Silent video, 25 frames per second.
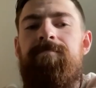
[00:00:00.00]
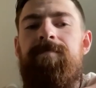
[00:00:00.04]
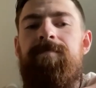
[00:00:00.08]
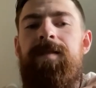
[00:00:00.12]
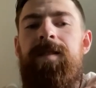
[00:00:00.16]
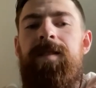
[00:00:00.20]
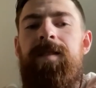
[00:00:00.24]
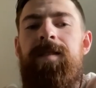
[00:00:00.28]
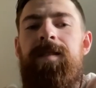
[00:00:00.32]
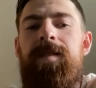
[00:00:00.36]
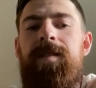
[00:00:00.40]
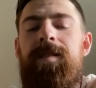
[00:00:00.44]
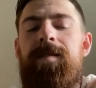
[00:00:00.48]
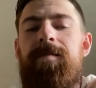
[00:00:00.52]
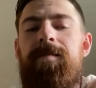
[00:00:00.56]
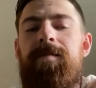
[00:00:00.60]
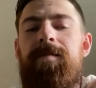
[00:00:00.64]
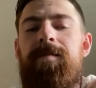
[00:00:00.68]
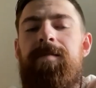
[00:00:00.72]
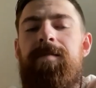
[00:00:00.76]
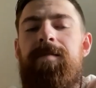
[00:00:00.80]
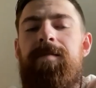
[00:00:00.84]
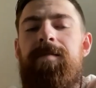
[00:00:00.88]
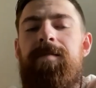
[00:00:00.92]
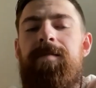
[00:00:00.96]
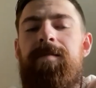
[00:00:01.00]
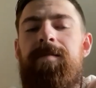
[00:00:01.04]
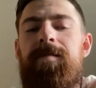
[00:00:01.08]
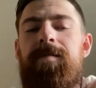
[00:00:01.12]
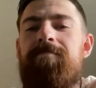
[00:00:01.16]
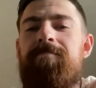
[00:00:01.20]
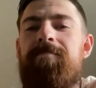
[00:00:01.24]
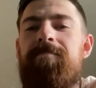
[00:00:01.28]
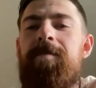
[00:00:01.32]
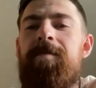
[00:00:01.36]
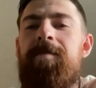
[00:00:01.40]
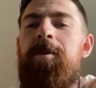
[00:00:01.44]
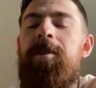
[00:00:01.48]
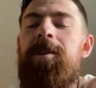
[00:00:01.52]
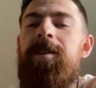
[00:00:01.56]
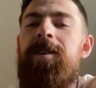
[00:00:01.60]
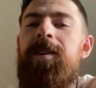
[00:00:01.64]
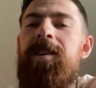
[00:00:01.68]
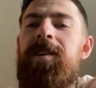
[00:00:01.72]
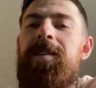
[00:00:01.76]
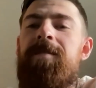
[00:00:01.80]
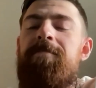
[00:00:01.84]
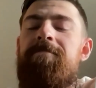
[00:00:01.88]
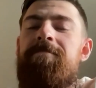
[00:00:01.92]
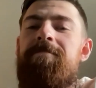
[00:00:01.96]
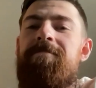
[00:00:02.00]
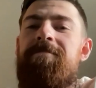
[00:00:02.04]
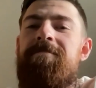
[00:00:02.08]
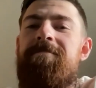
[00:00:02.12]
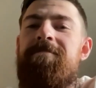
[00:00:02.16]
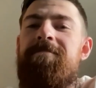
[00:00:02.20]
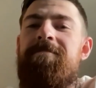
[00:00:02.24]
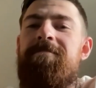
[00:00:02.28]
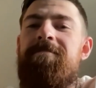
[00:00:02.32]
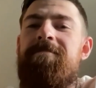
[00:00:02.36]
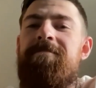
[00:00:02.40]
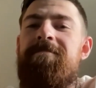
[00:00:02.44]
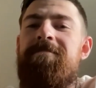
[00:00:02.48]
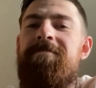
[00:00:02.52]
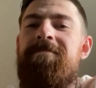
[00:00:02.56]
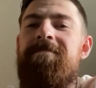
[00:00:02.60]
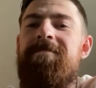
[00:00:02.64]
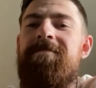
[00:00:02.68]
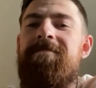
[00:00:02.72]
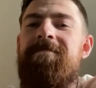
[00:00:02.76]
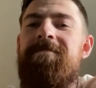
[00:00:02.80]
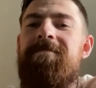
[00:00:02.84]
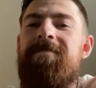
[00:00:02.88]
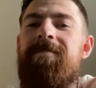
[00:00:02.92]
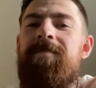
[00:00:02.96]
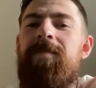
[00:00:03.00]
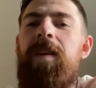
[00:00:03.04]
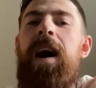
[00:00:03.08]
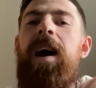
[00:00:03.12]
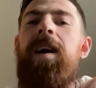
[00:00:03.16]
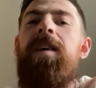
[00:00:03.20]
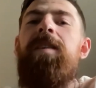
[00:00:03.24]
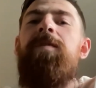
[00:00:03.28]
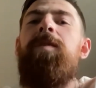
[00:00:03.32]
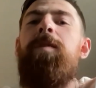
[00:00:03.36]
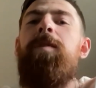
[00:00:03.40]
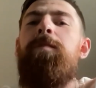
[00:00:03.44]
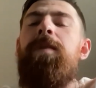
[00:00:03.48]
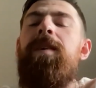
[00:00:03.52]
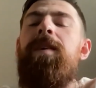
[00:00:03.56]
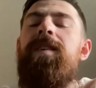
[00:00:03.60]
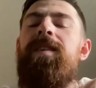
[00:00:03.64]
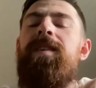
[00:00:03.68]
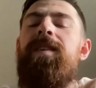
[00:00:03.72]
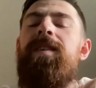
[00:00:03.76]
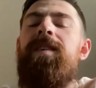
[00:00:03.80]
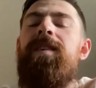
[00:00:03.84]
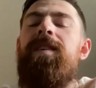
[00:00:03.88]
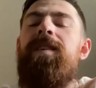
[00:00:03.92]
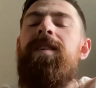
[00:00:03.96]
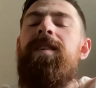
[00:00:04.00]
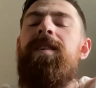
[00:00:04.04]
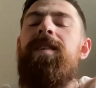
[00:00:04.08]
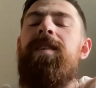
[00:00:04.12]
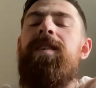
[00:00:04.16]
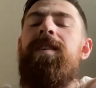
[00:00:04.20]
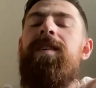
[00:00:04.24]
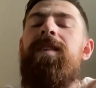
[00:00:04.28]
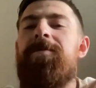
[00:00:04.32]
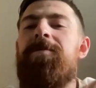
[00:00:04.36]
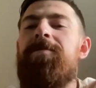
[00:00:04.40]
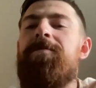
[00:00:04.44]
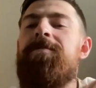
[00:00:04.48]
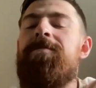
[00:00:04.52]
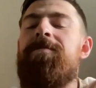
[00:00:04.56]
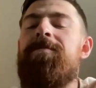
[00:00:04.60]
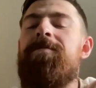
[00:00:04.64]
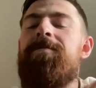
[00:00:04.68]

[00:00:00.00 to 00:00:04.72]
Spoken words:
No idea. I will play this year, though.